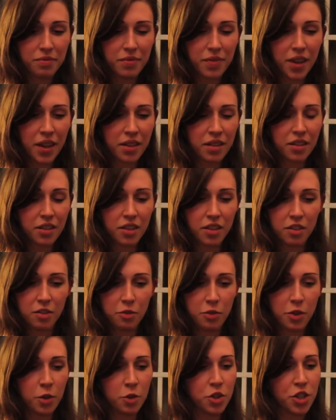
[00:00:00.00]
And
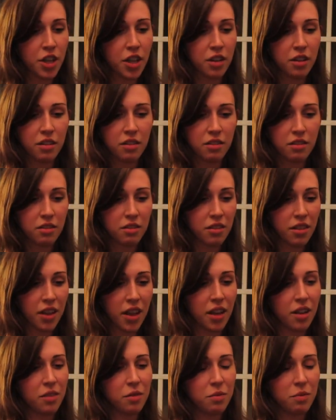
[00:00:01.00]
confusion,
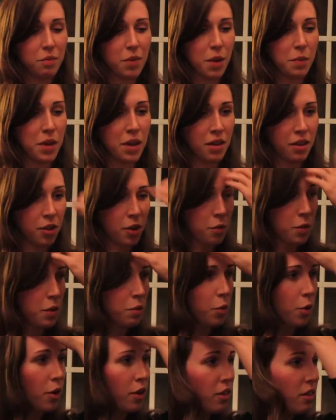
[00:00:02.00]
like maybe a little bit
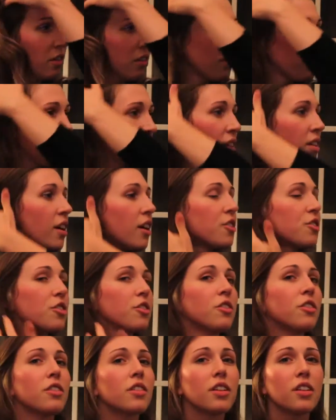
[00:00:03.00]
more
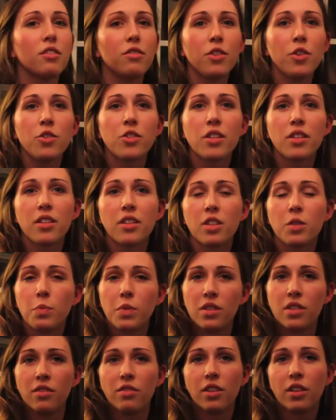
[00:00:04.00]
theological confusion than
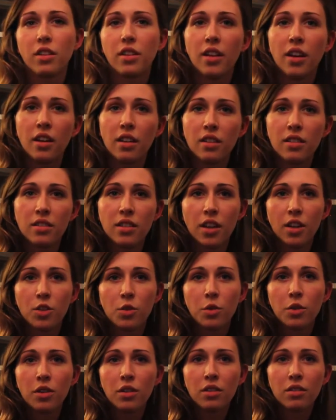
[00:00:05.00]
specifically
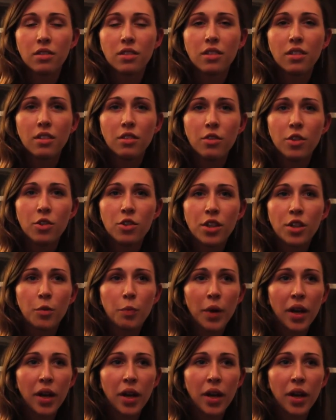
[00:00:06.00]
sexual confusion.